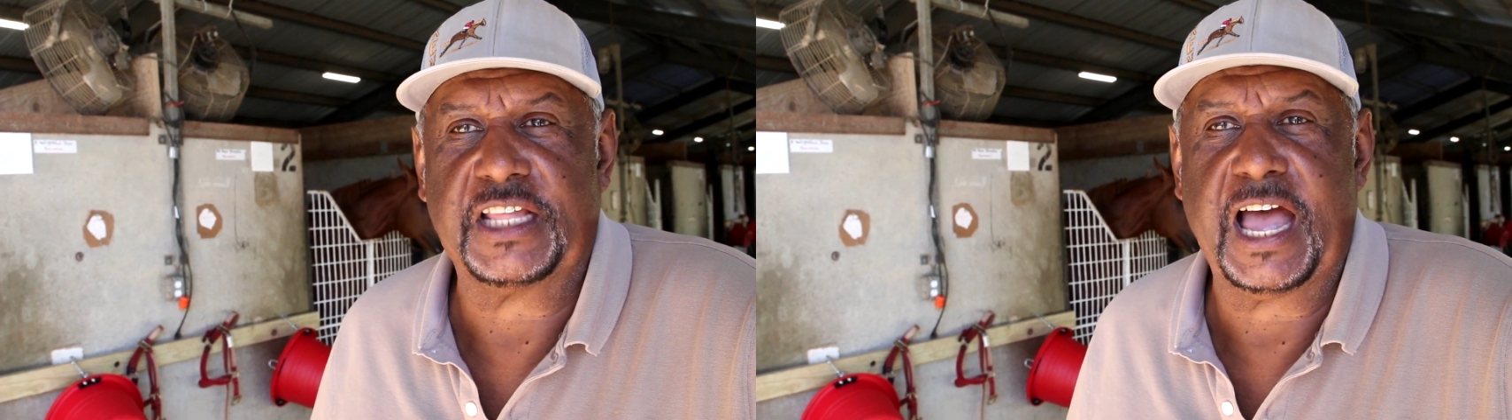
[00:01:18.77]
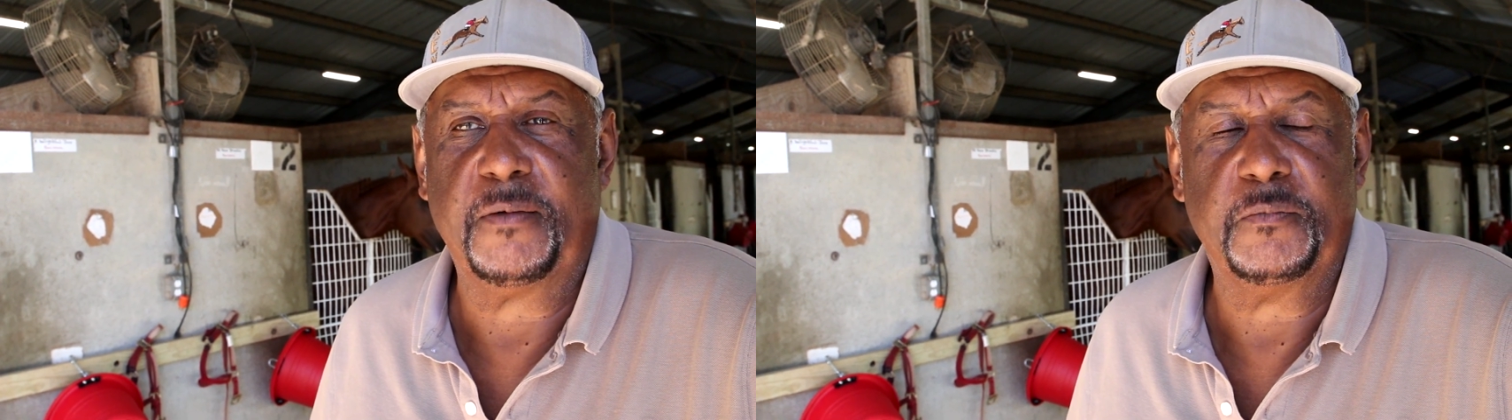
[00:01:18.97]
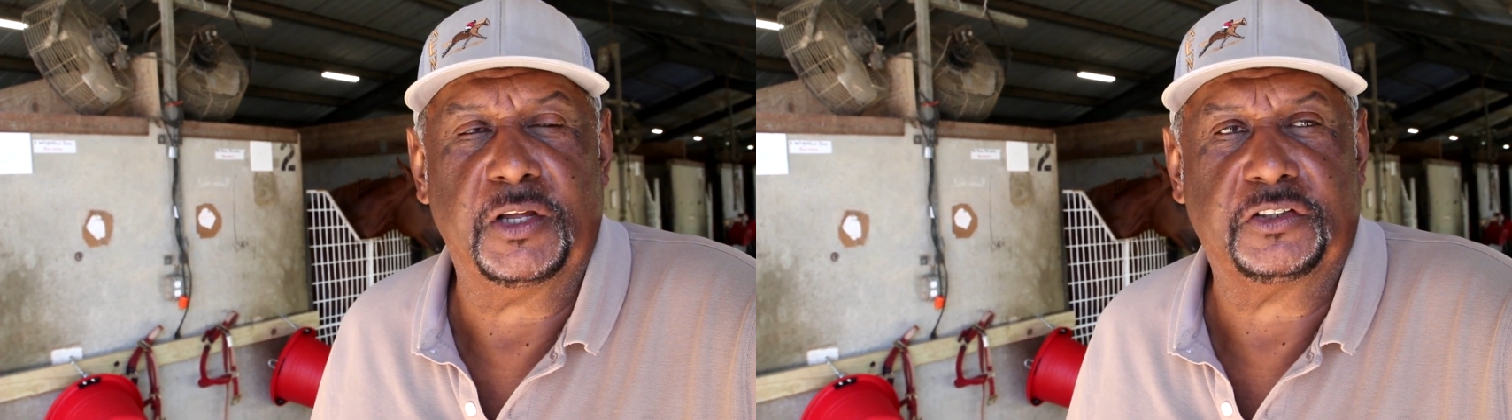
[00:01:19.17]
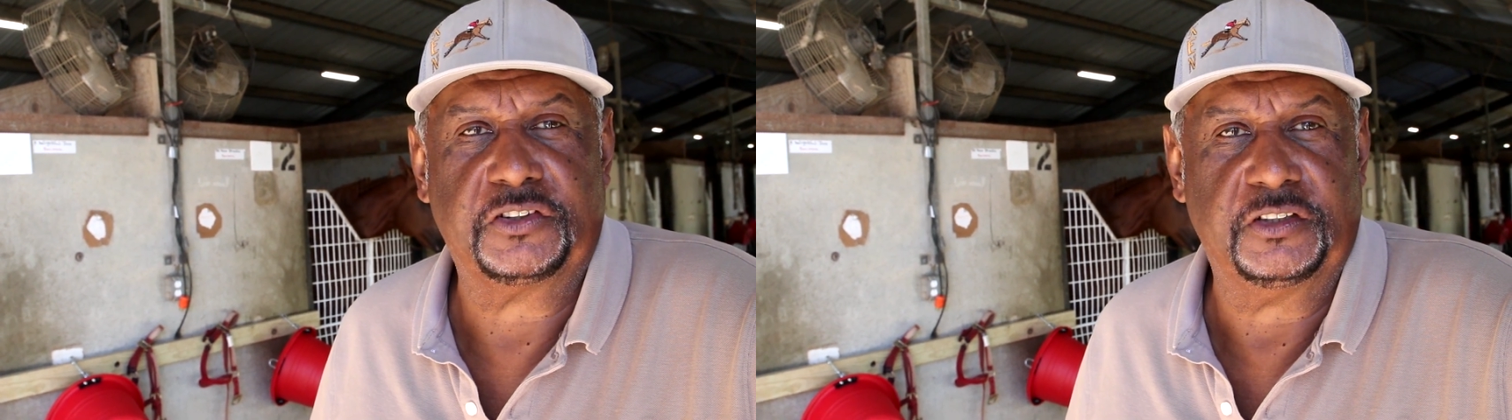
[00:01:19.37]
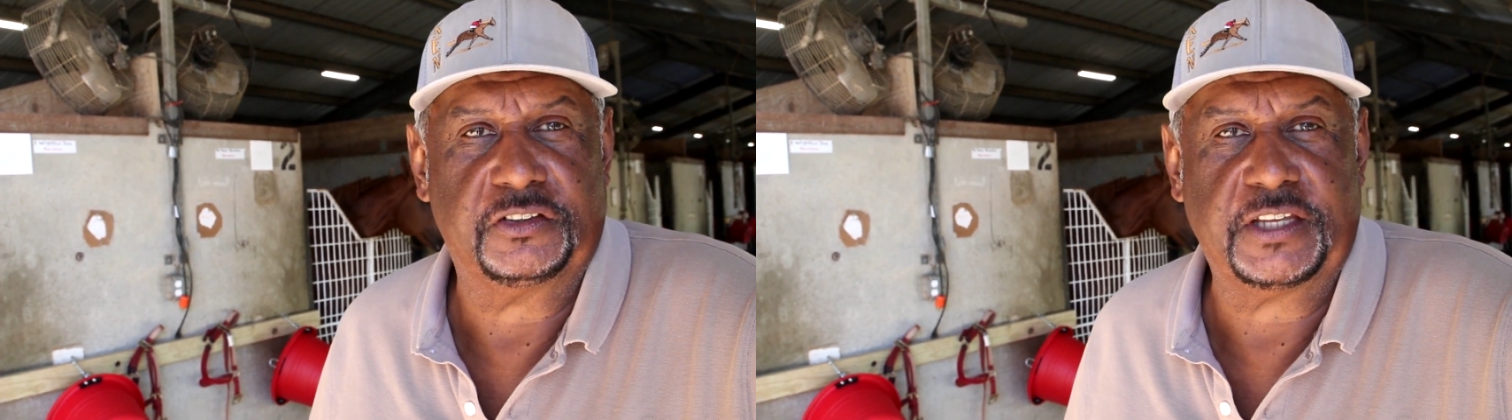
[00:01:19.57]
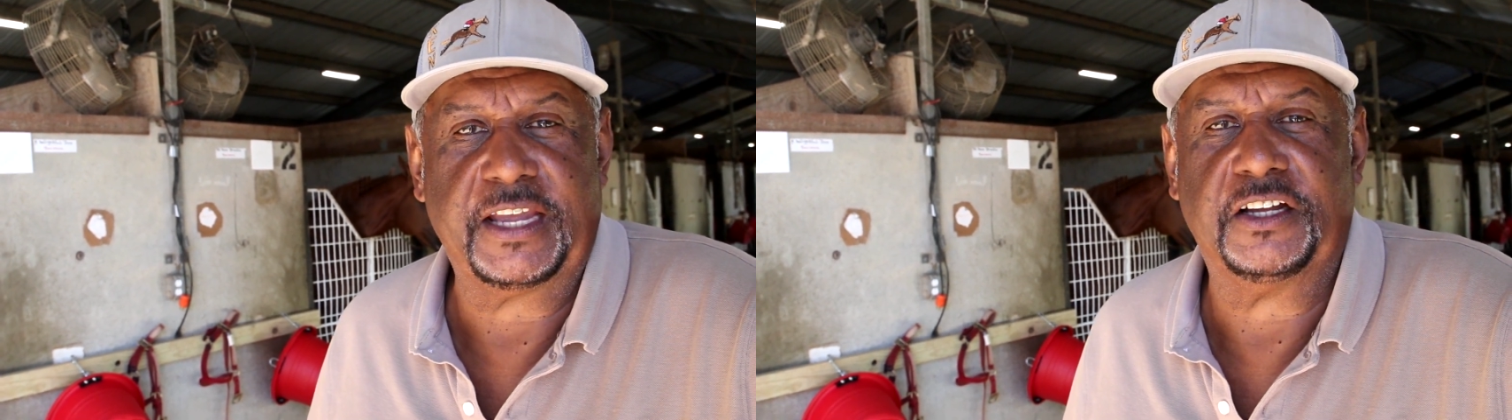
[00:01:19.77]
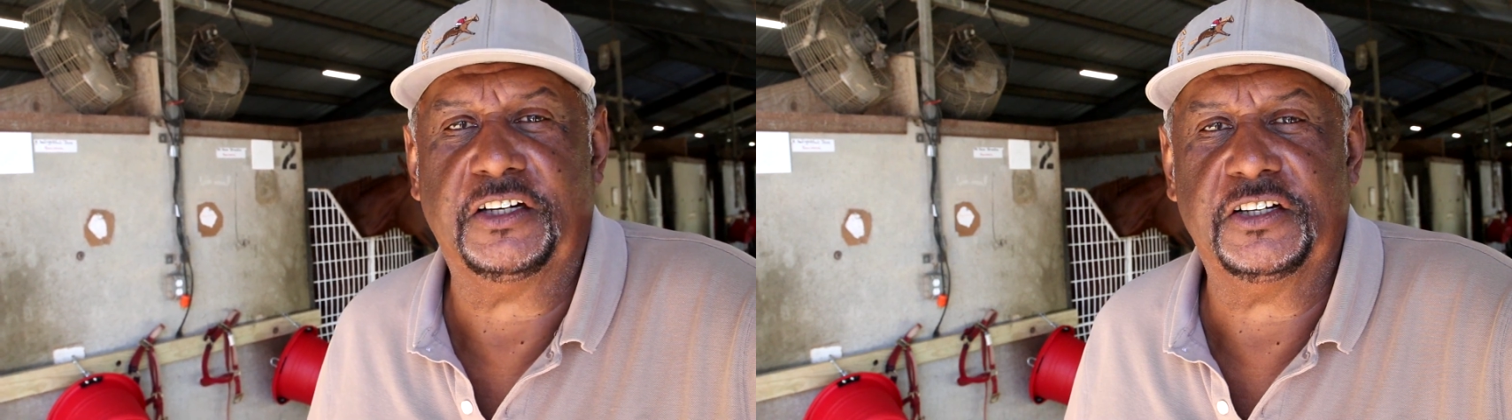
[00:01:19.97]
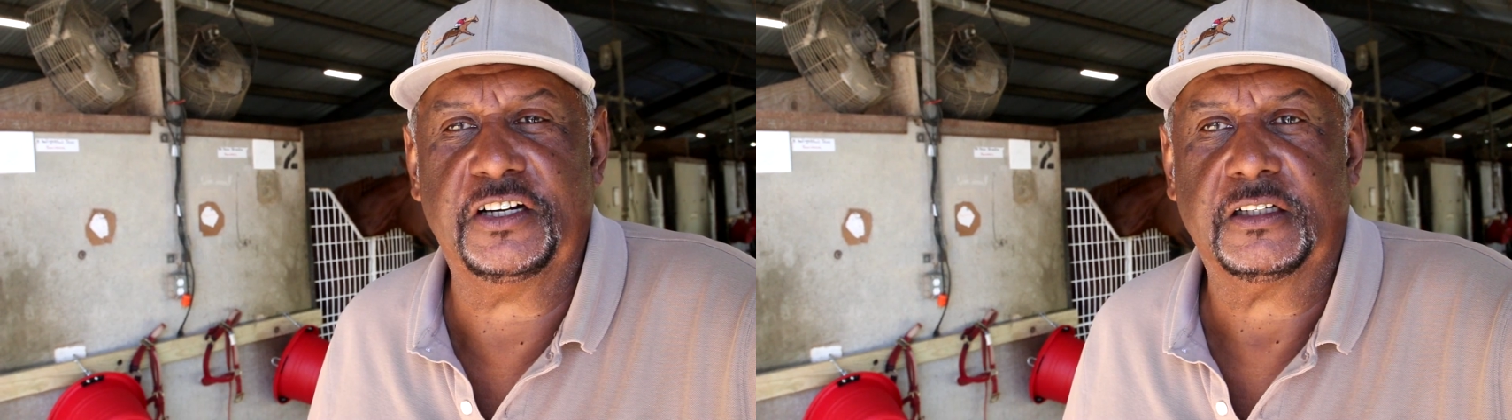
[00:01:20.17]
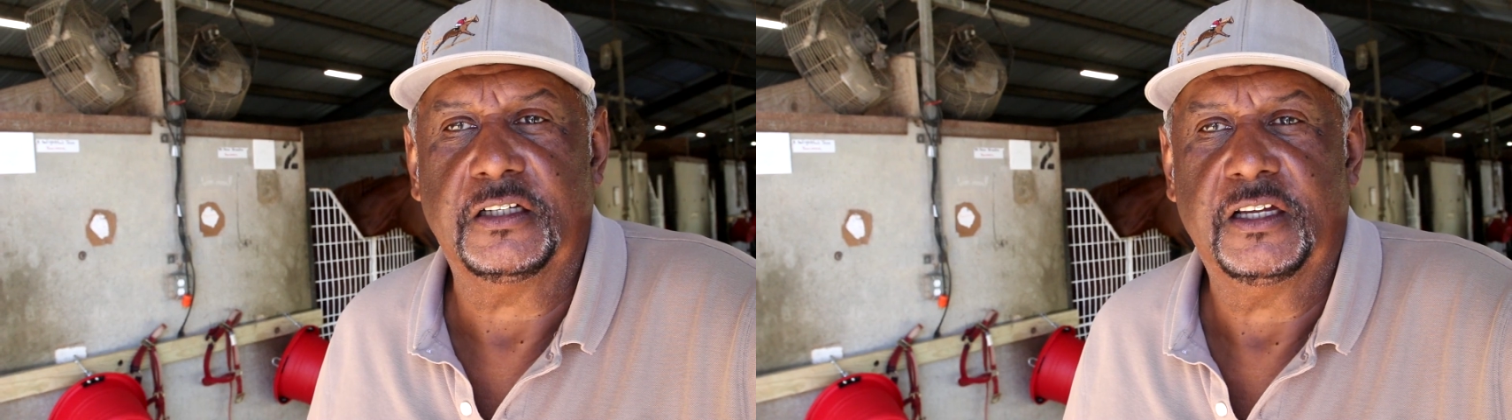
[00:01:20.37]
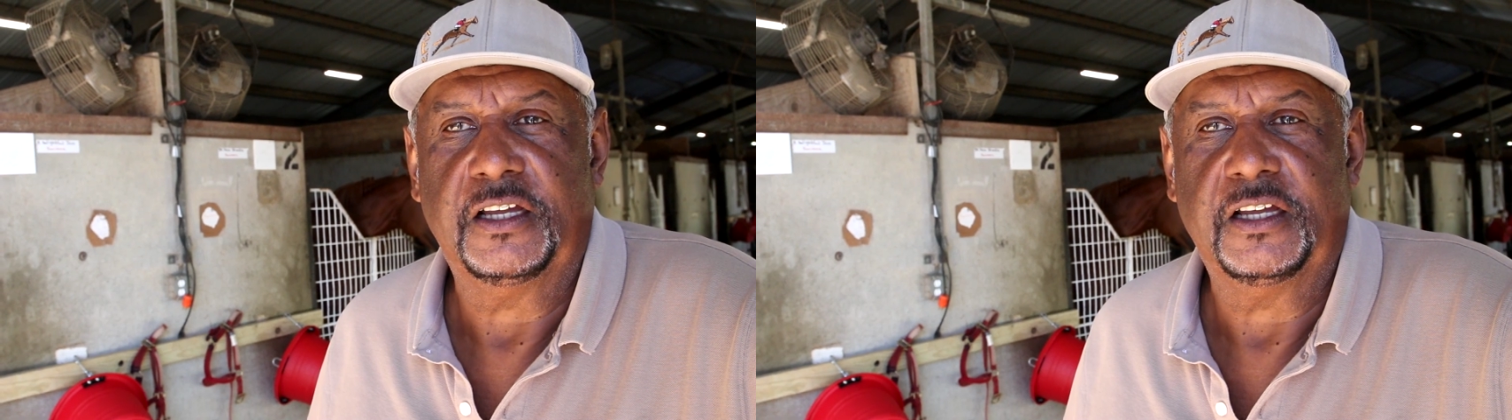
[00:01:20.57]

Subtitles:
stop and take a look,